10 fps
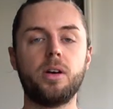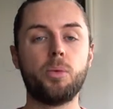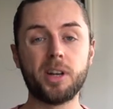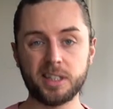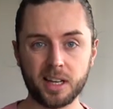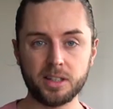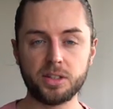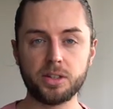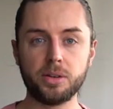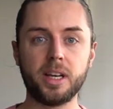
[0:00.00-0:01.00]
What I tend to
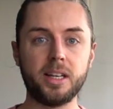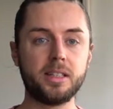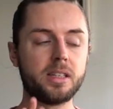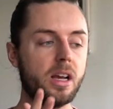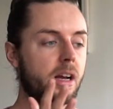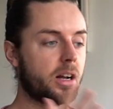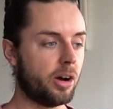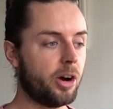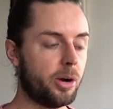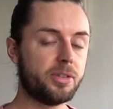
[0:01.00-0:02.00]
do is
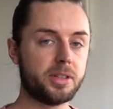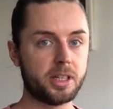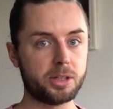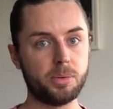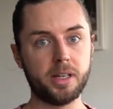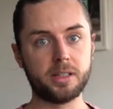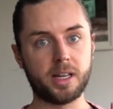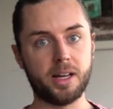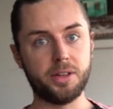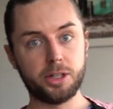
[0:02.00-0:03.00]
go home for 6 weeks
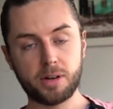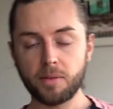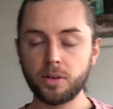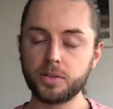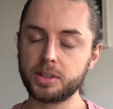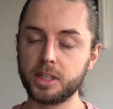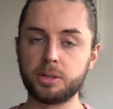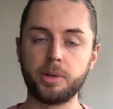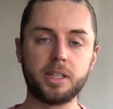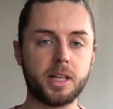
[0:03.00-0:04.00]
and then travel for
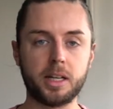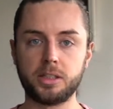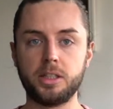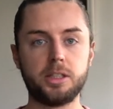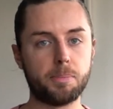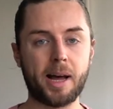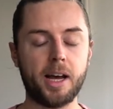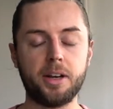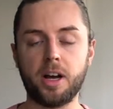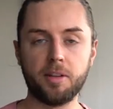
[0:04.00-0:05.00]
6 weeks. That's just the
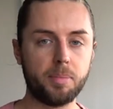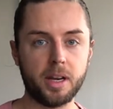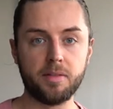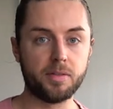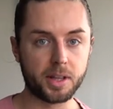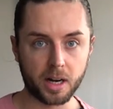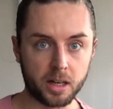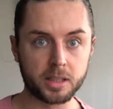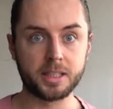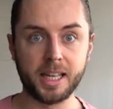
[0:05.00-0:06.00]
pattern that I've been in for the
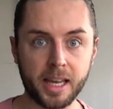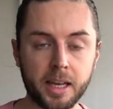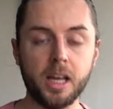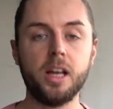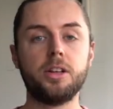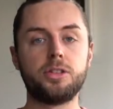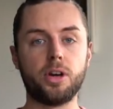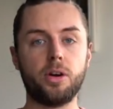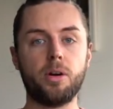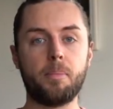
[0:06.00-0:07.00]
last year.
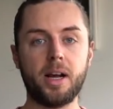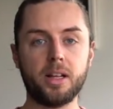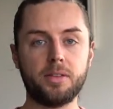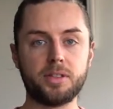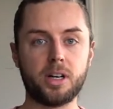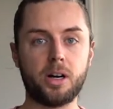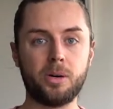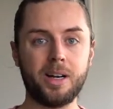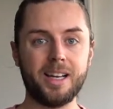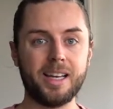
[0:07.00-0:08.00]
So my
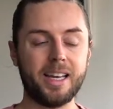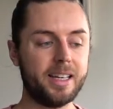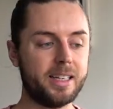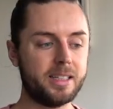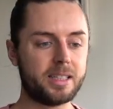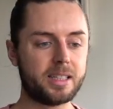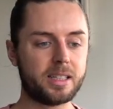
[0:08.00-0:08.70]
lifestyle is...